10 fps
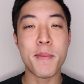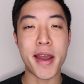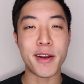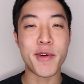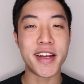
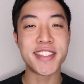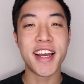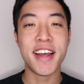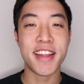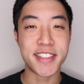But anyways,
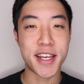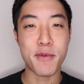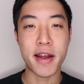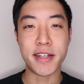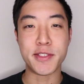let's get
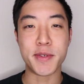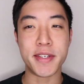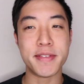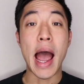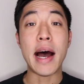right into it.